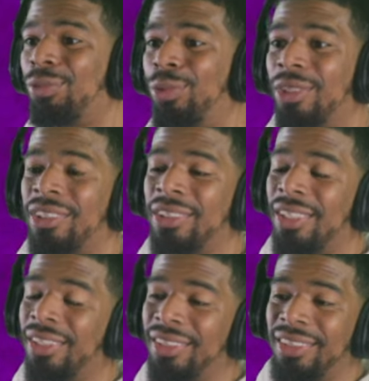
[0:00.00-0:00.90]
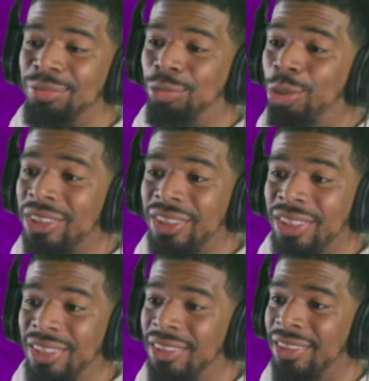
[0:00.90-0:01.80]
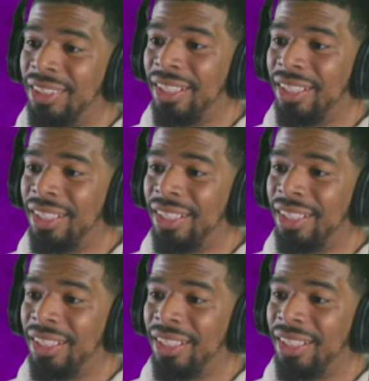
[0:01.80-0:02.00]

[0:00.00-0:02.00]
for, for sure,